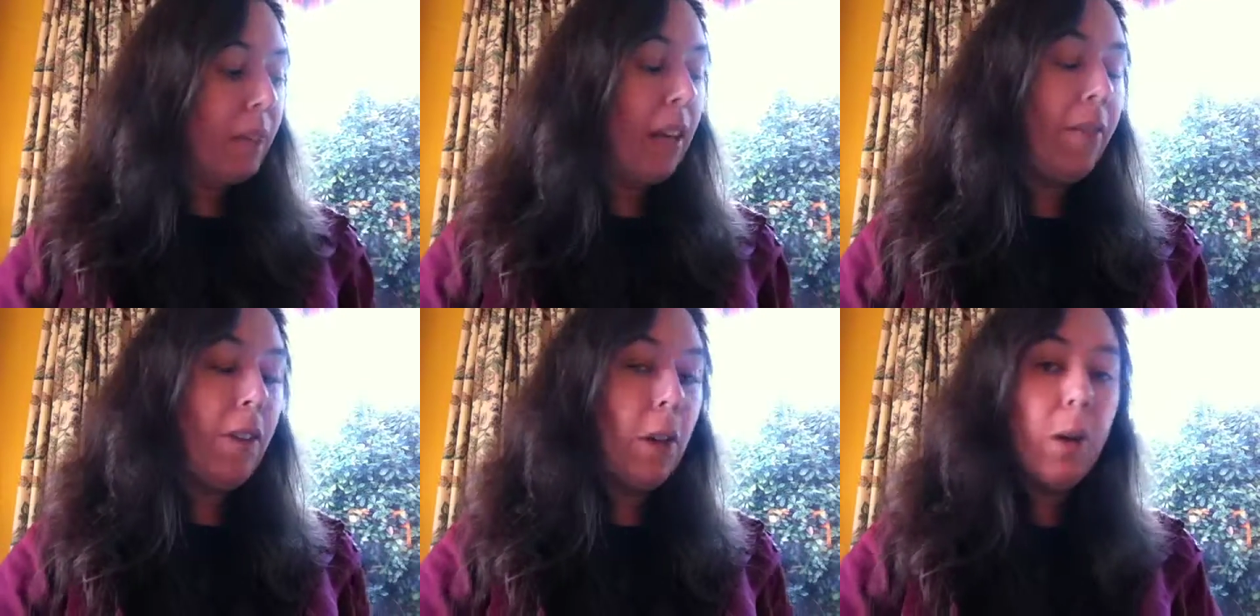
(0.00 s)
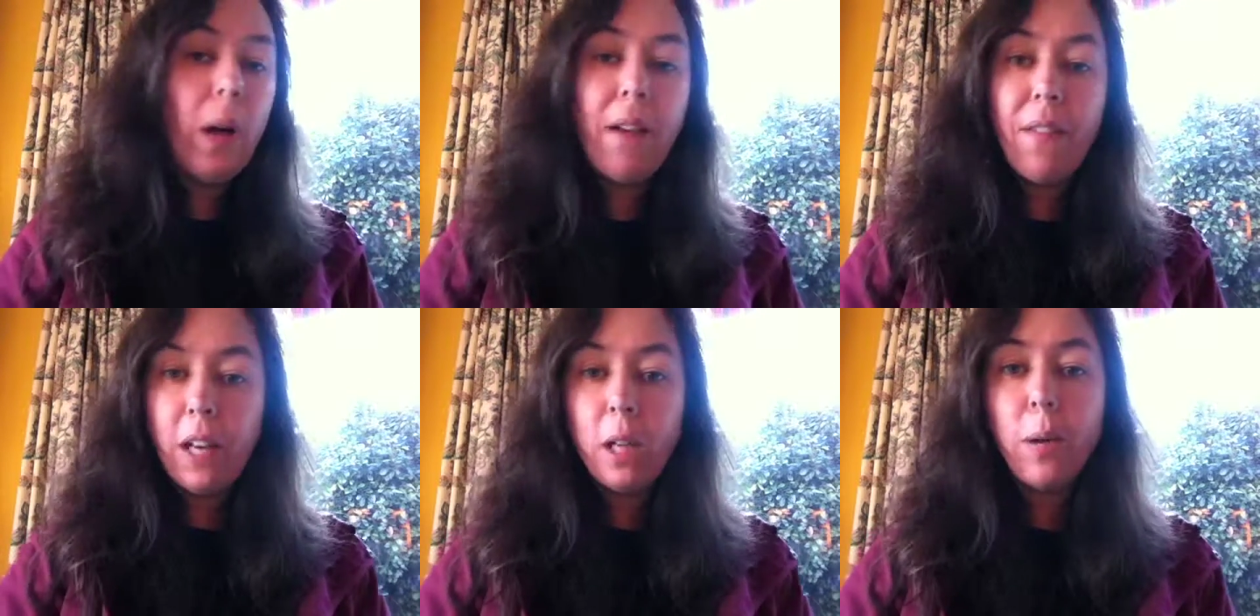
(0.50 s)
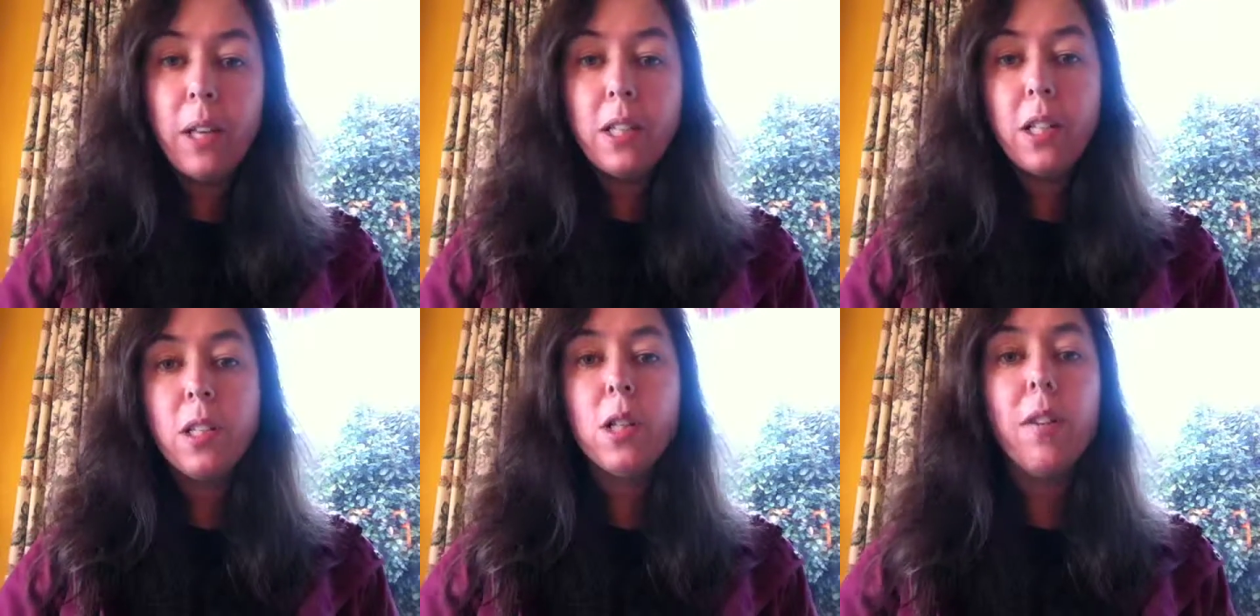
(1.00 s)
if you have any
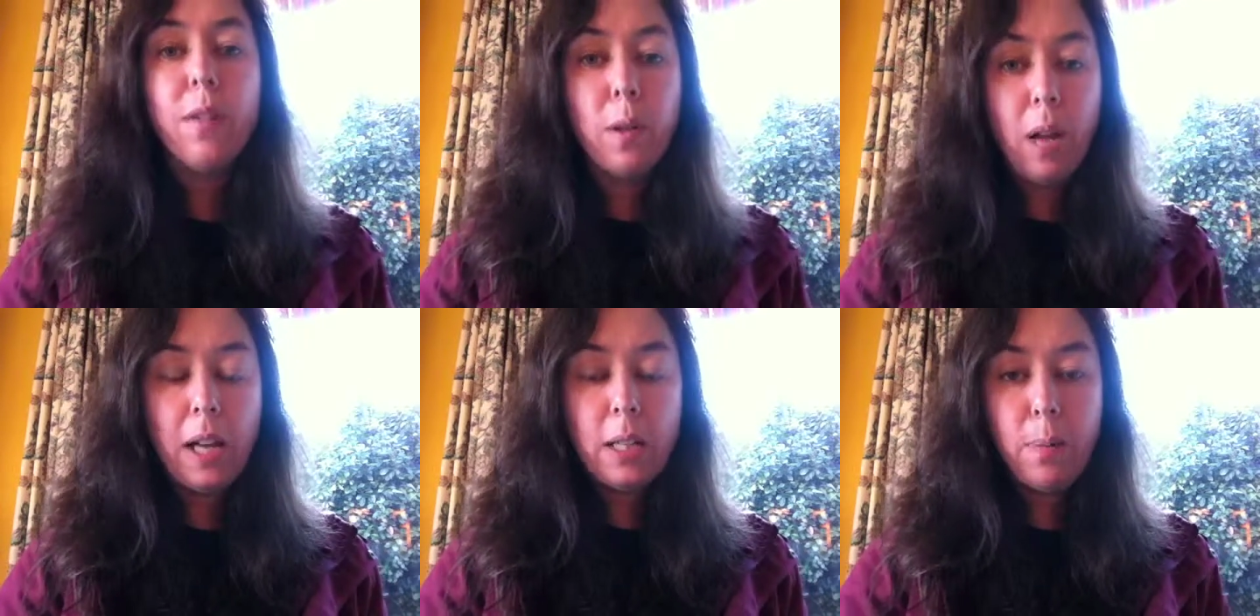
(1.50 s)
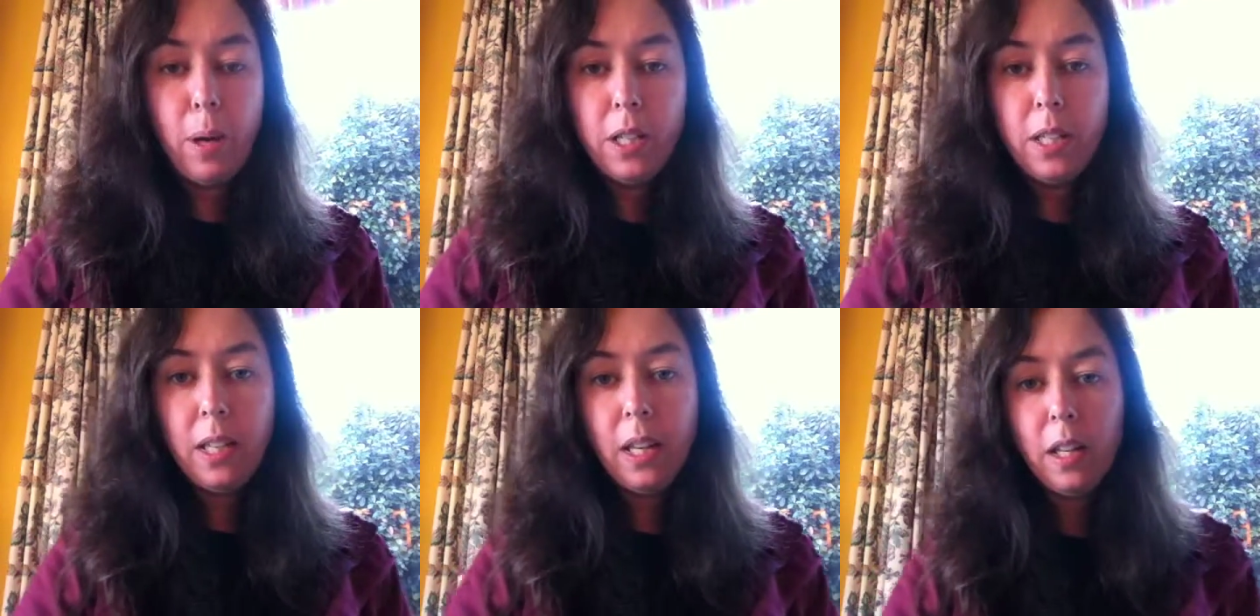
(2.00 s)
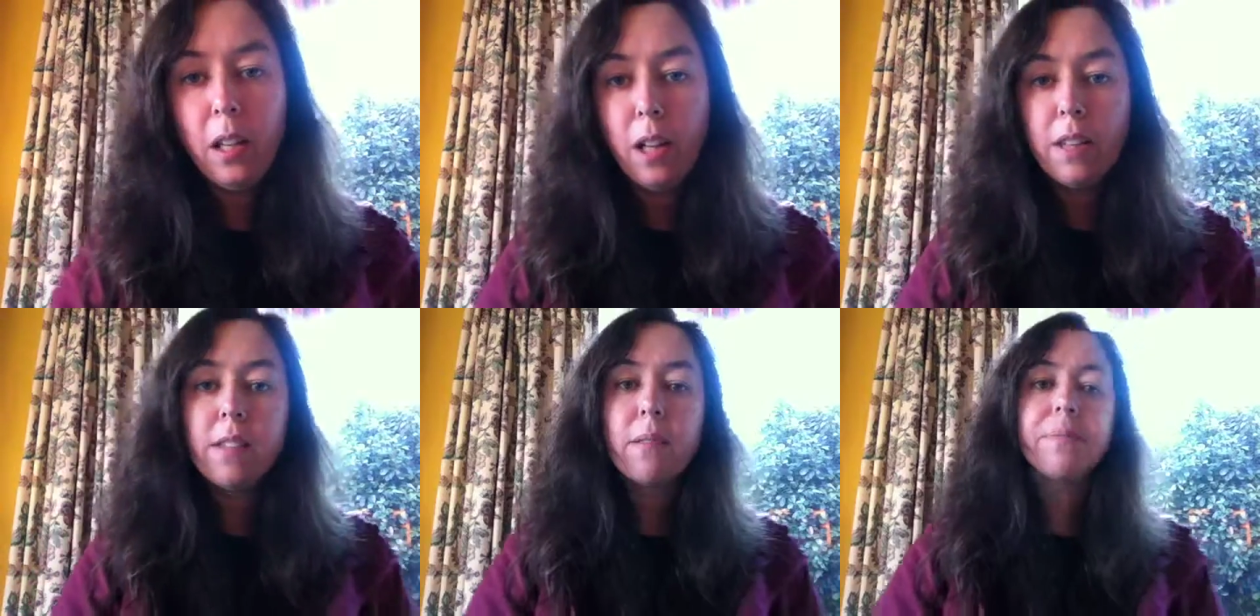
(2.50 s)
questions or if you would like to purchase any
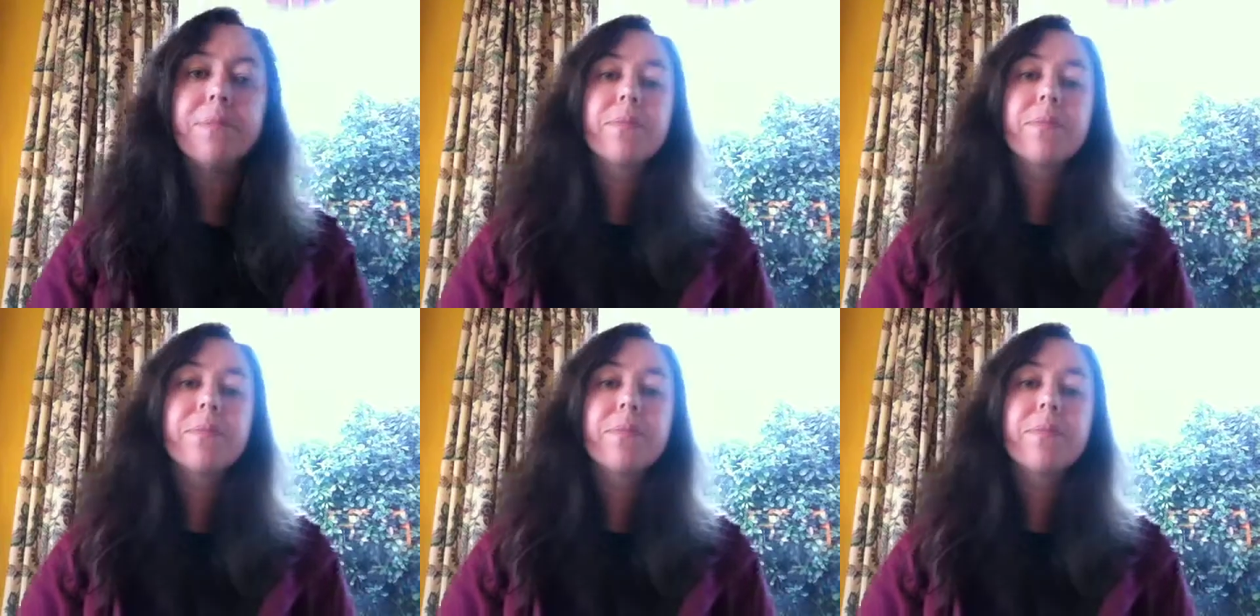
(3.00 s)
cloths.